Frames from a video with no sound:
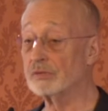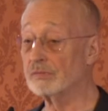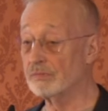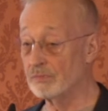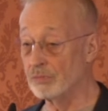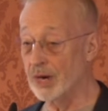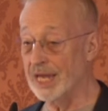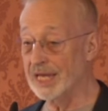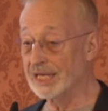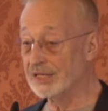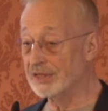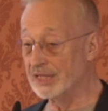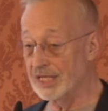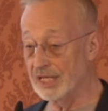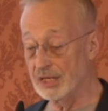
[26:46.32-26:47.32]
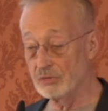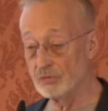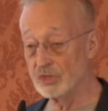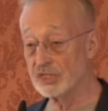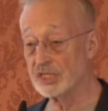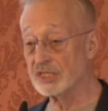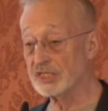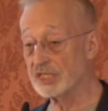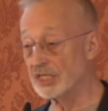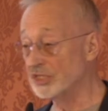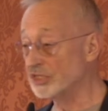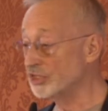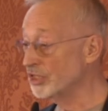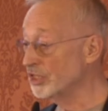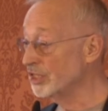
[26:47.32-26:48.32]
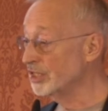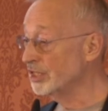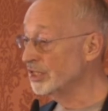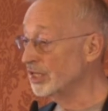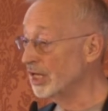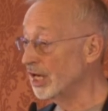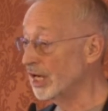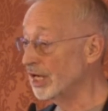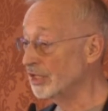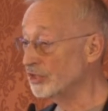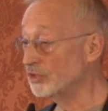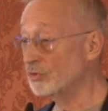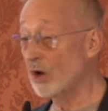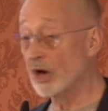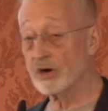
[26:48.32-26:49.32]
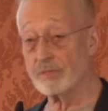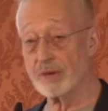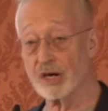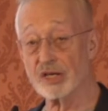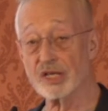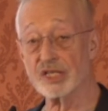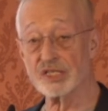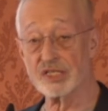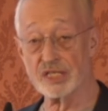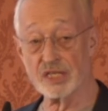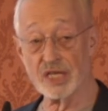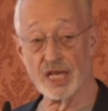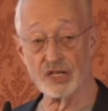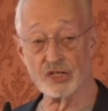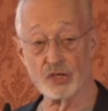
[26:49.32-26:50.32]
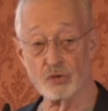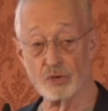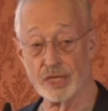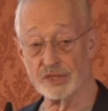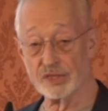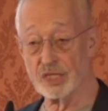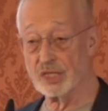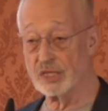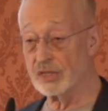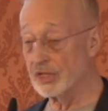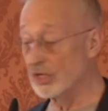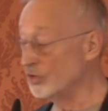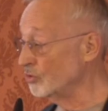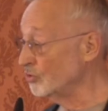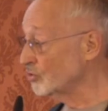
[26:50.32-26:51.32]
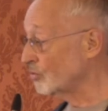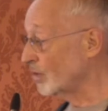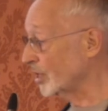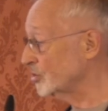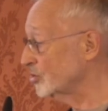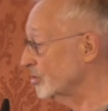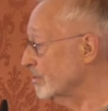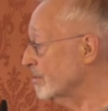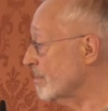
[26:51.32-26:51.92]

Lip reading: break the resistance to water markets and create the new structure.